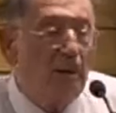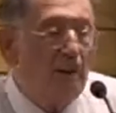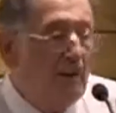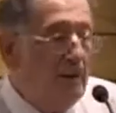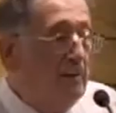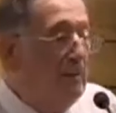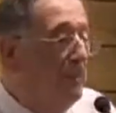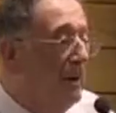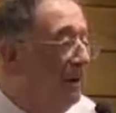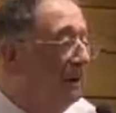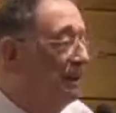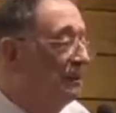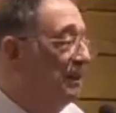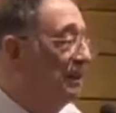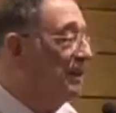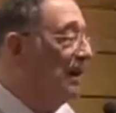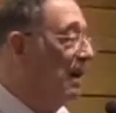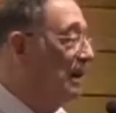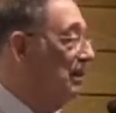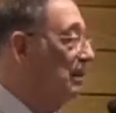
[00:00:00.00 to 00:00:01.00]
He met
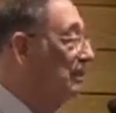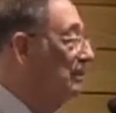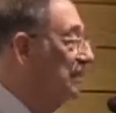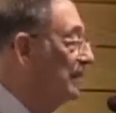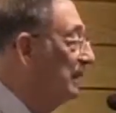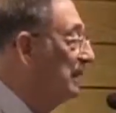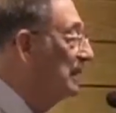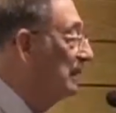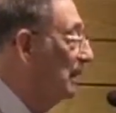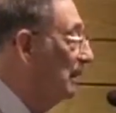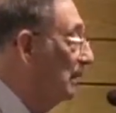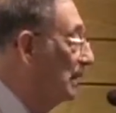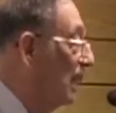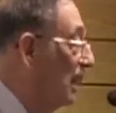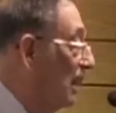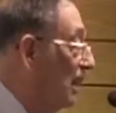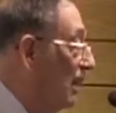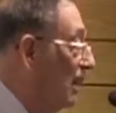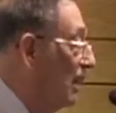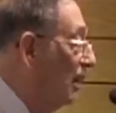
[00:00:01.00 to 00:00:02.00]
with Adolf Hitler
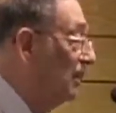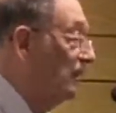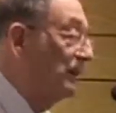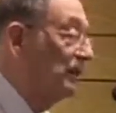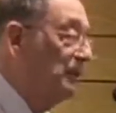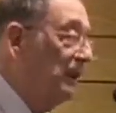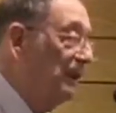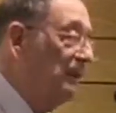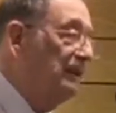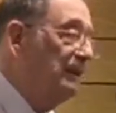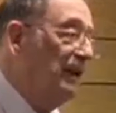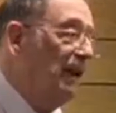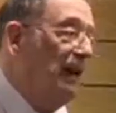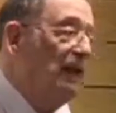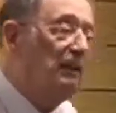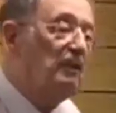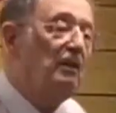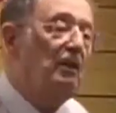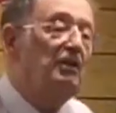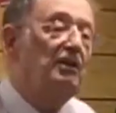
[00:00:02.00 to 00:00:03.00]
on the
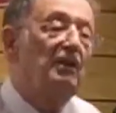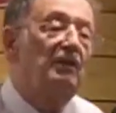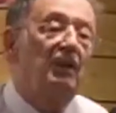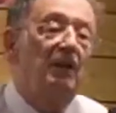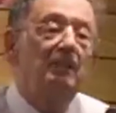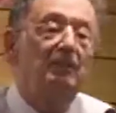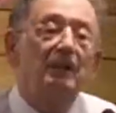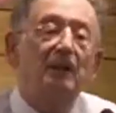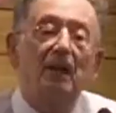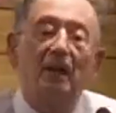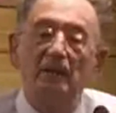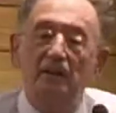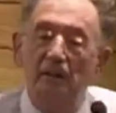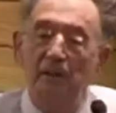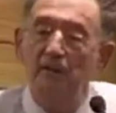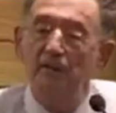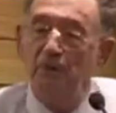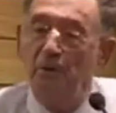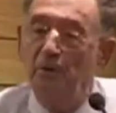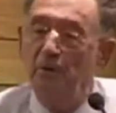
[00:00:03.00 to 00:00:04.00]
28th of November
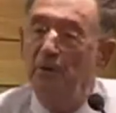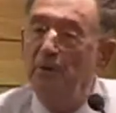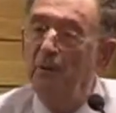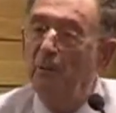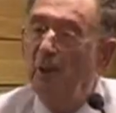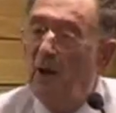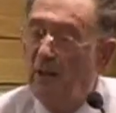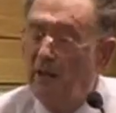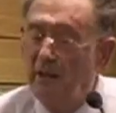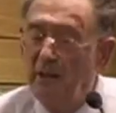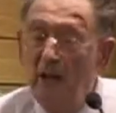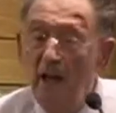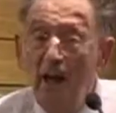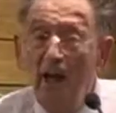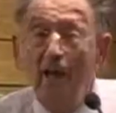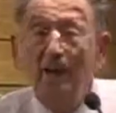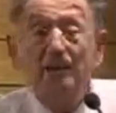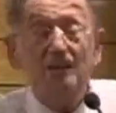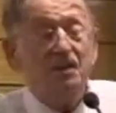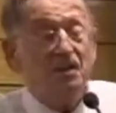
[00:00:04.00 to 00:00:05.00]
1941,
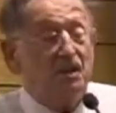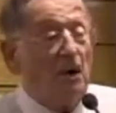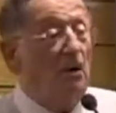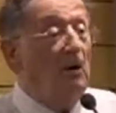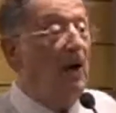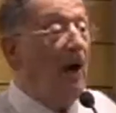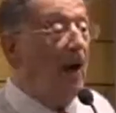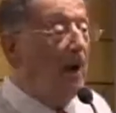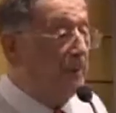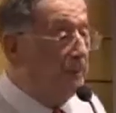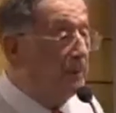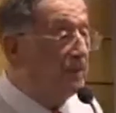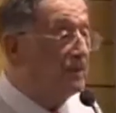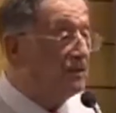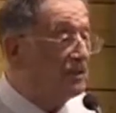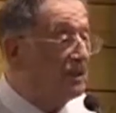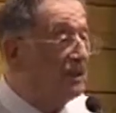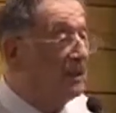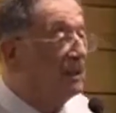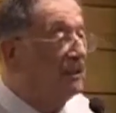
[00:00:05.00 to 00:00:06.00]
and it so
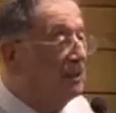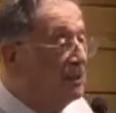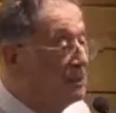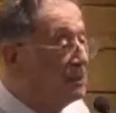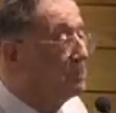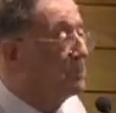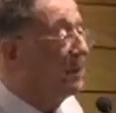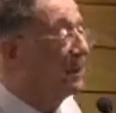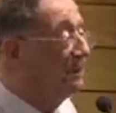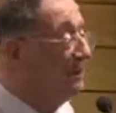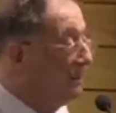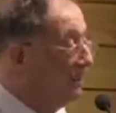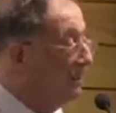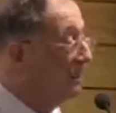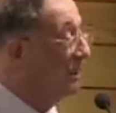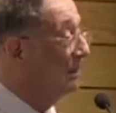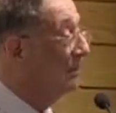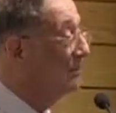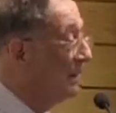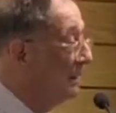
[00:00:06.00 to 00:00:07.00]
happens that at this
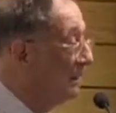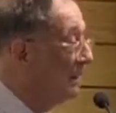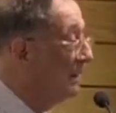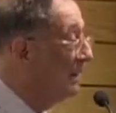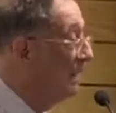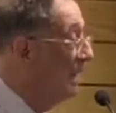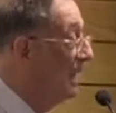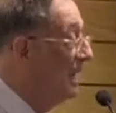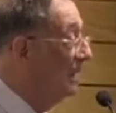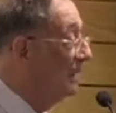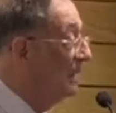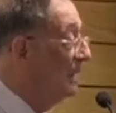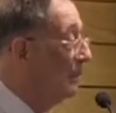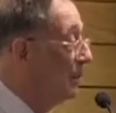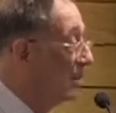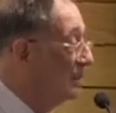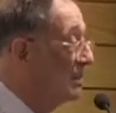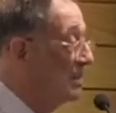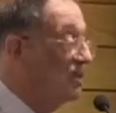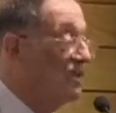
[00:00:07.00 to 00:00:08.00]
particular meeting
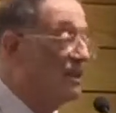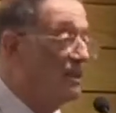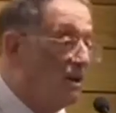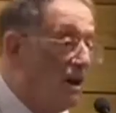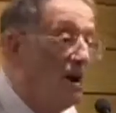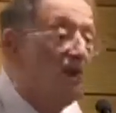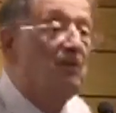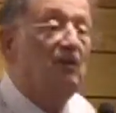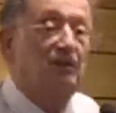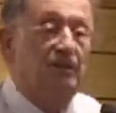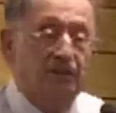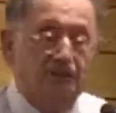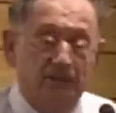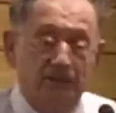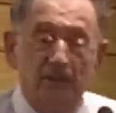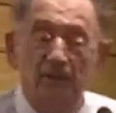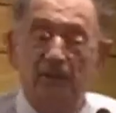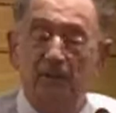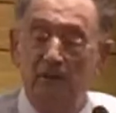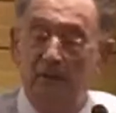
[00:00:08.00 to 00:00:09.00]
there was a
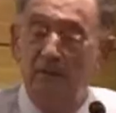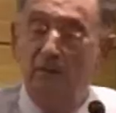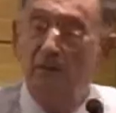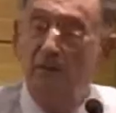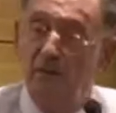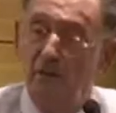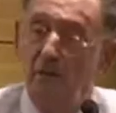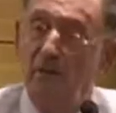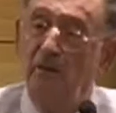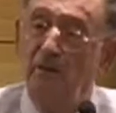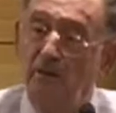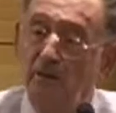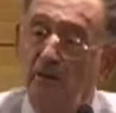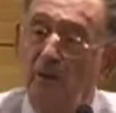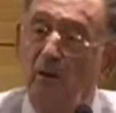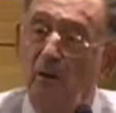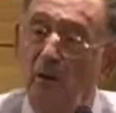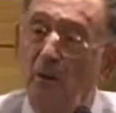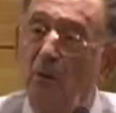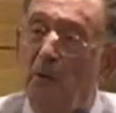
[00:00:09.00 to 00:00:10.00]
stenographer. Not
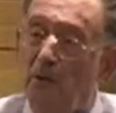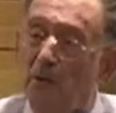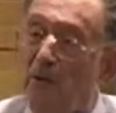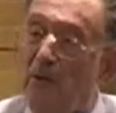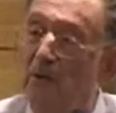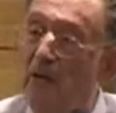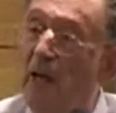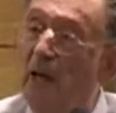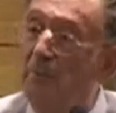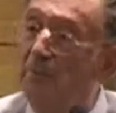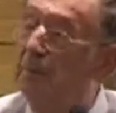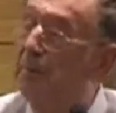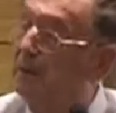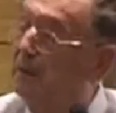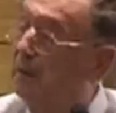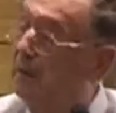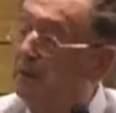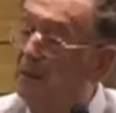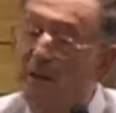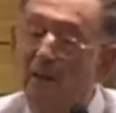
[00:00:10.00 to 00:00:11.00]
always
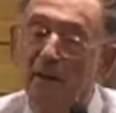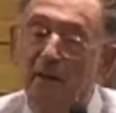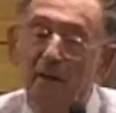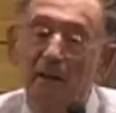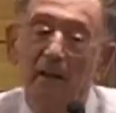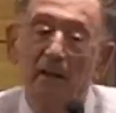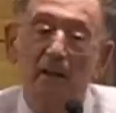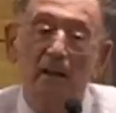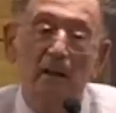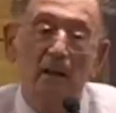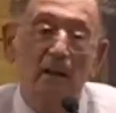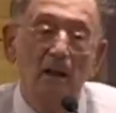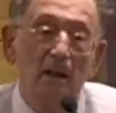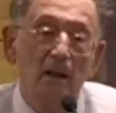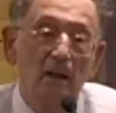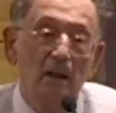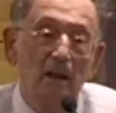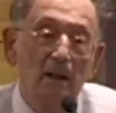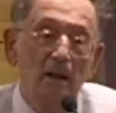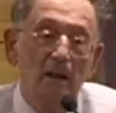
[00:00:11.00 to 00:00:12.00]
happened with Hitler.
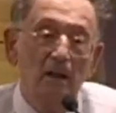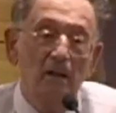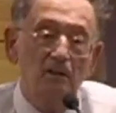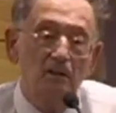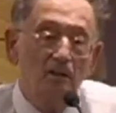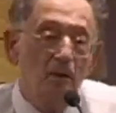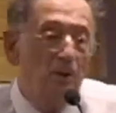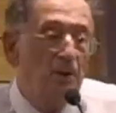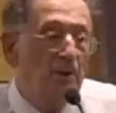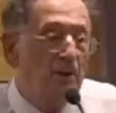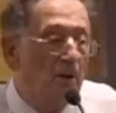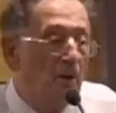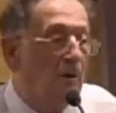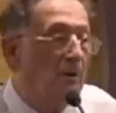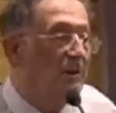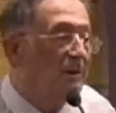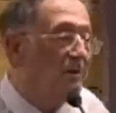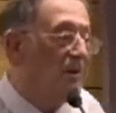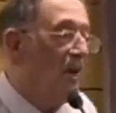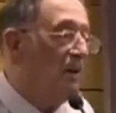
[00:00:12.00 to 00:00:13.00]
And so we
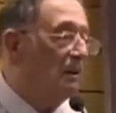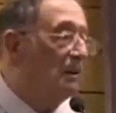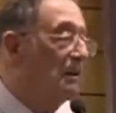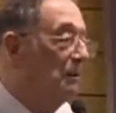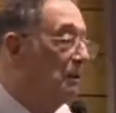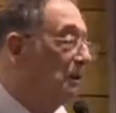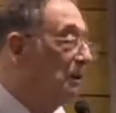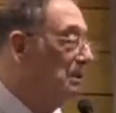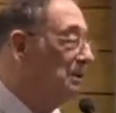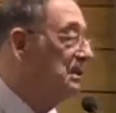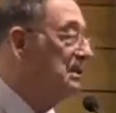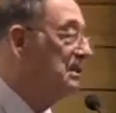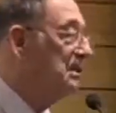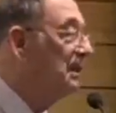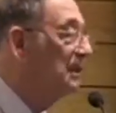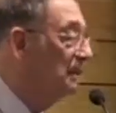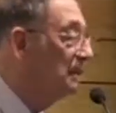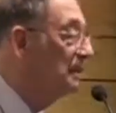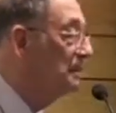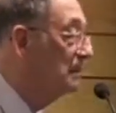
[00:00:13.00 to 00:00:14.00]
know exactly what was
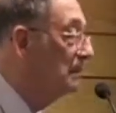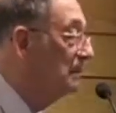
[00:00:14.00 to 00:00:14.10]
said.